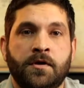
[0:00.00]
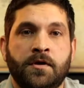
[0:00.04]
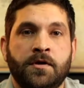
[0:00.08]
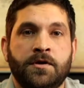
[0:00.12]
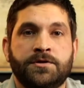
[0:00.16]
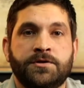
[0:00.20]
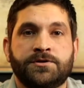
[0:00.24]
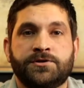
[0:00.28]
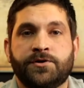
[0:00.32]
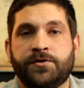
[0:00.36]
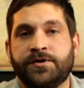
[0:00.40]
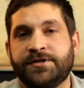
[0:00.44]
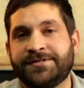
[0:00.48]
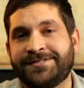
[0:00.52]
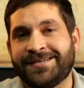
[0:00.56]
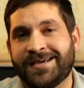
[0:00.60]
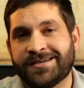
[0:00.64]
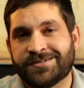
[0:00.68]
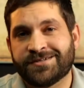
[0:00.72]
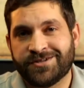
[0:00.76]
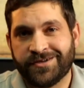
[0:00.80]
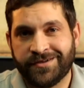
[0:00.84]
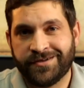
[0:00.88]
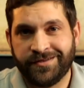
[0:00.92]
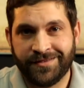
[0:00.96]
So this
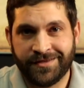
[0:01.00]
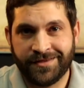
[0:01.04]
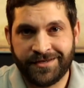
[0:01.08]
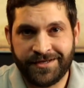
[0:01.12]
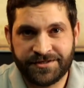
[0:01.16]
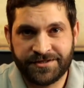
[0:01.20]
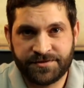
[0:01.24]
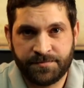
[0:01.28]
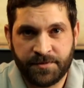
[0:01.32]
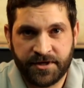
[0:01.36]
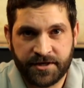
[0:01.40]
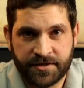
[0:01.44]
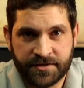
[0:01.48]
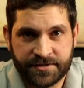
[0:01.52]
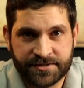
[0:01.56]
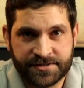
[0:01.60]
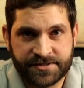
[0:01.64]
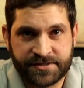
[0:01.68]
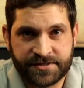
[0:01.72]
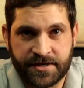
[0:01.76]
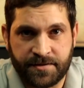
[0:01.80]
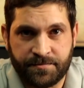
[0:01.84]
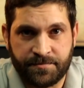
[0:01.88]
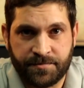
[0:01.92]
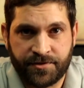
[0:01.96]
actually leads me into
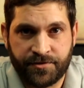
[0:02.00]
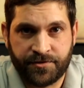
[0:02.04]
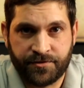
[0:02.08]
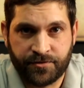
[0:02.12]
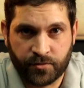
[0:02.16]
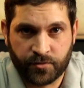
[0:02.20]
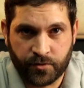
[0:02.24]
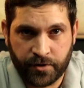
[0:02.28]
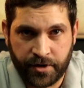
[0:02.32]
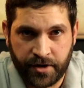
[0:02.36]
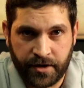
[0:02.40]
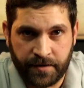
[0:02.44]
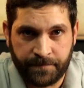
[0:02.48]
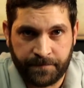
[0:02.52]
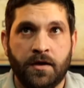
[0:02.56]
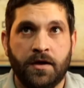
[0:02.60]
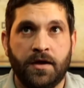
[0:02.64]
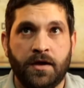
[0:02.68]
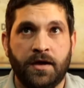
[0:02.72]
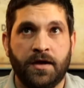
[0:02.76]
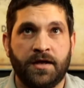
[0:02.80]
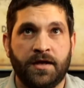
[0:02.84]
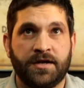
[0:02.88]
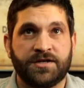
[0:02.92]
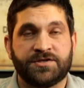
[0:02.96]
step 3.
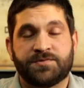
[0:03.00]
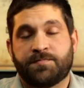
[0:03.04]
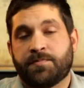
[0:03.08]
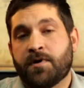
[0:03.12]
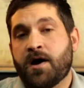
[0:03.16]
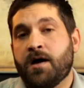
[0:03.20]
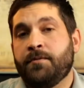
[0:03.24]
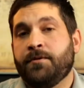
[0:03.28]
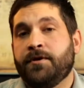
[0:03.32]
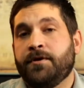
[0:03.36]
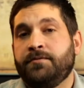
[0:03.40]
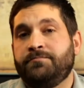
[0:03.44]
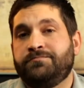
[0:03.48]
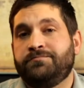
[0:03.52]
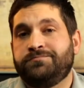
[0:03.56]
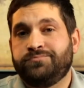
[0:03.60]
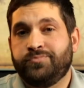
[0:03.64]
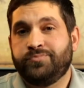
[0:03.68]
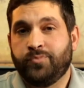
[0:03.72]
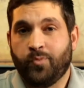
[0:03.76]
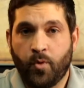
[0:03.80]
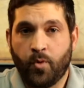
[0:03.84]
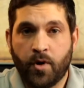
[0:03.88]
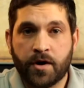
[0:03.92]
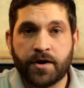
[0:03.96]
And it's probably
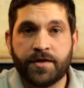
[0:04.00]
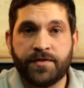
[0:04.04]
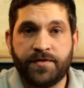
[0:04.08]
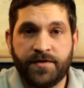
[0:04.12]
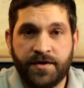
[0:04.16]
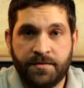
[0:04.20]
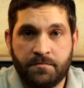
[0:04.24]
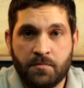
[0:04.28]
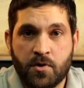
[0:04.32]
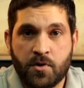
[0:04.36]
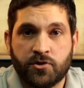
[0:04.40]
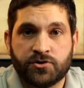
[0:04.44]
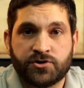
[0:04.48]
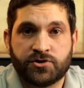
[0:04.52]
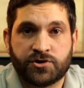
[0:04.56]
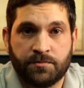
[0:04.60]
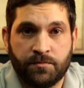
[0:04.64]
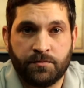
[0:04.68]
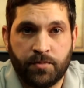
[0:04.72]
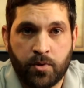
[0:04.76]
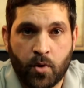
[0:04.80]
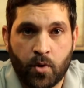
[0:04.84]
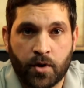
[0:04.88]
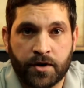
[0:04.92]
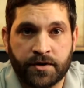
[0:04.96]
one of the most
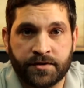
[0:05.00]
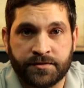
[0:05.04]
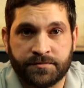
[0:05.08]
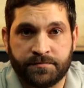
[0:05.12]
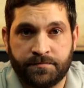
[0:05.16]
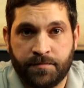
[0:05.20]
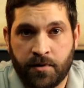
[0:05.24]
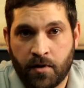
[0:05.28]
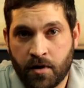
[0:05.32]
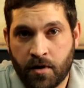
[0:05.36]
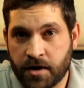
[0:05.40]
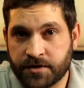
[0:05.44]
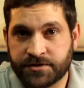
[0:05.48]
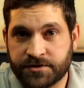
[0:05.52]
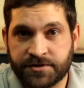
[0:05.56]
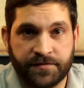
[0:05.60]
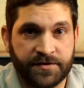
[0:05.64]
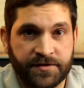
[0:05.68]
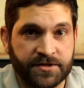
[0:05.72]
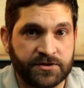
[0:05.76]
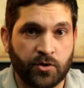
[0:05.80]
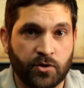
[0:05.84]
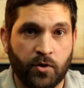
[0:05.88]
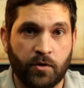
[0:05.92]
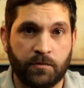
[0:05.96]
important parts of
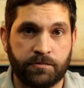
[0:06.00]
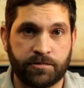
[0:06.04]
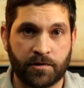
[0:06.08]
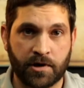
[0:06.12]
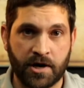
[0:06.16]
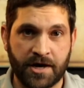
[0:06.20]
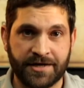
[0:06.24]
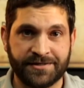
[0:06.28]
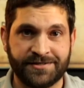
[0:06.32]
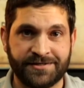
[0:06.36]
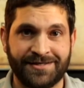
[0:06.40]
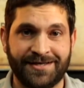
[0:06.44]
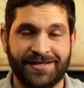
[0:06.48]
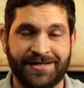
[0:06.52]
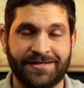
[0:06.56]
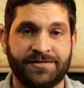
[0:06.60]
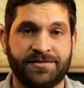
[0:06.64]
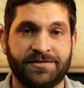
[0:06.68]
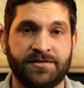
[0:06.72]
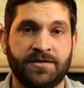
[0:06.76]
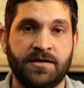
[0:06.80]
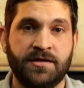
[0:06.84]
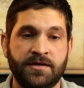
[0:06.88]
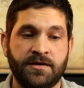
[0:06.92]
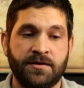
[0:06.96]
this whole
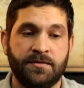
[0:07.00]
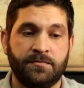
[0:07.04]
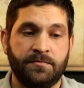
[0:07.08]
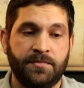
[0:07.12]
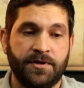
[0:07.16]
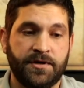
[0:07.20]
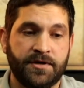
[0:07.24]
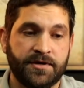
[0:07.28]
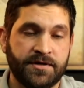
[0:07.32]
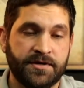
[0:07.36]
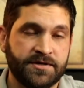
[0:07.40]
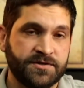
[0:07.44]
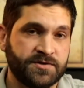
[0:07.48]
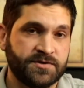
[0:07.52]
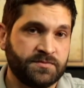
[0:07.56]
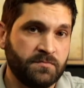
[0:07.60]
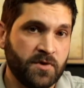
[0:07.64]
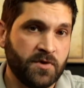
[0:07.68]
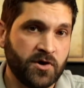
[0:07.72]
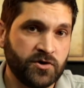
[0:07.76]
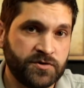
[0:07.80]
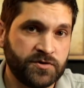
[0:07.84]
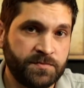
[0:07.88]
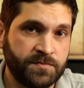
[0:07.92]
process, because most